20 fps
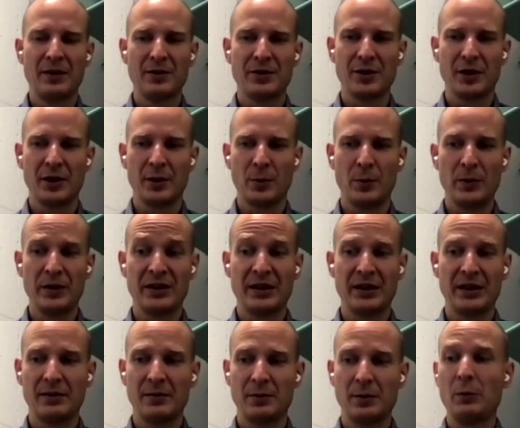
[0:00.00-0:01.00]
So we
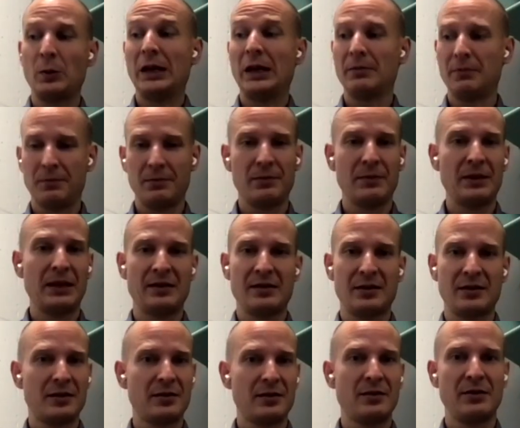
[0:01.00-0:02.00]
said that, well,
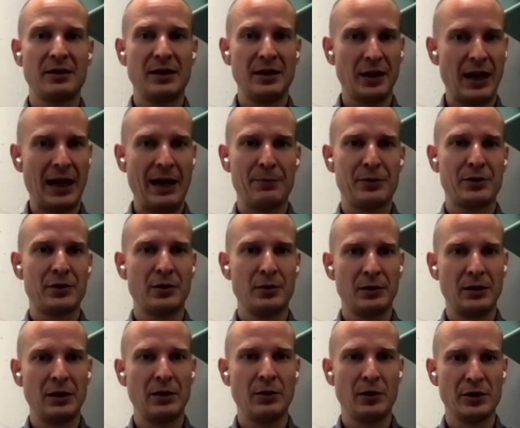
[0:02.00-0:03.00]
that's the
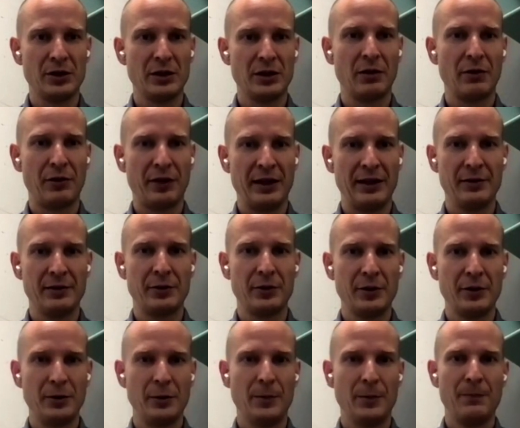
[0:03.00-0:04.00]
absolutely logical thing
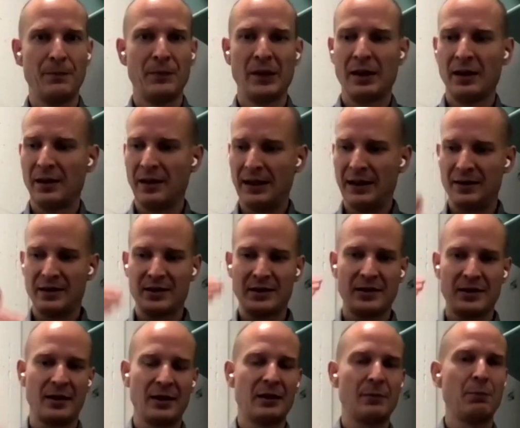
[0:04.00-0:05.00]
to do. Let's
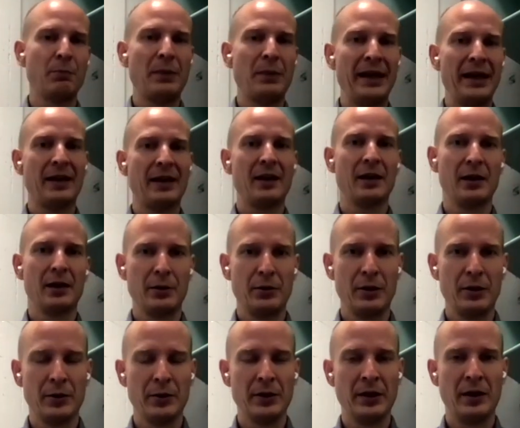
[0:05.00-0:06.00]
start making
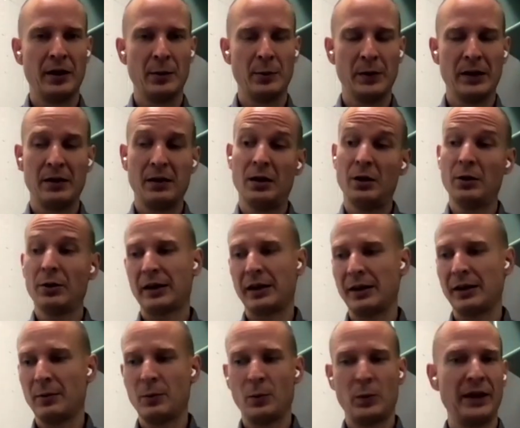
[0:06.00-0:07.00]
our own hardware.
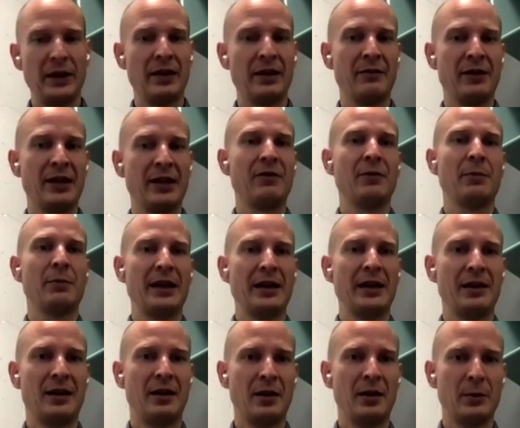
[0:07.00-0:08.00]
Okay, we have never
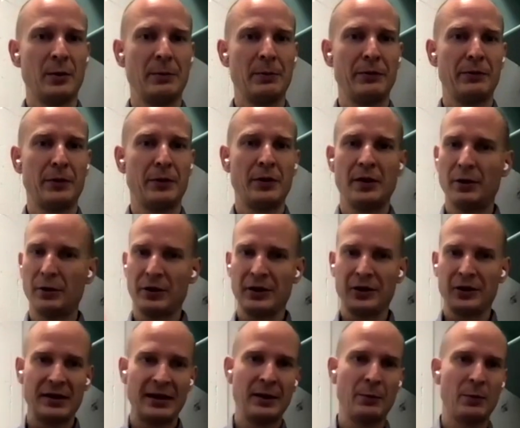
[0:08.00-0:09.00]
made hardware before.
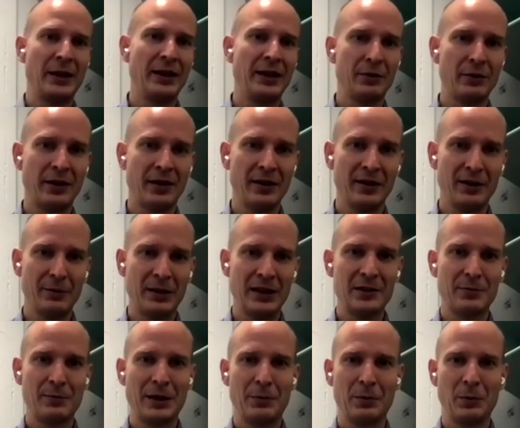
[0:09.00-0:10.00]
Okay, then we need to hire the
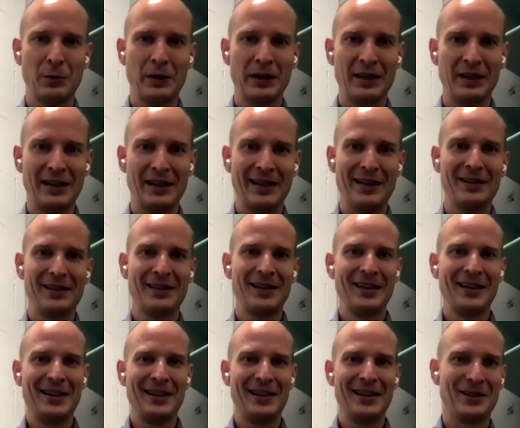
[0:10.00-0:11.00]
best people we can get
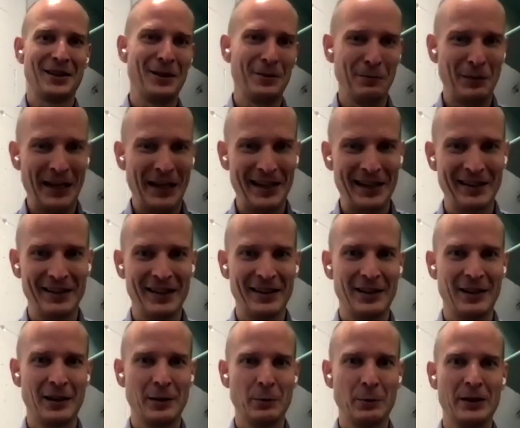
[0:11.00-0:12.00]
and start making
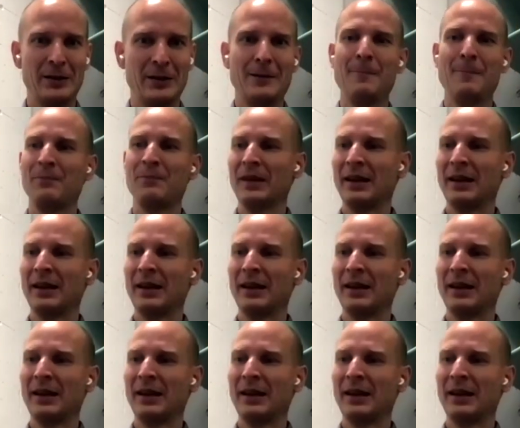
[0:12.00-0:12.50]
that hardware.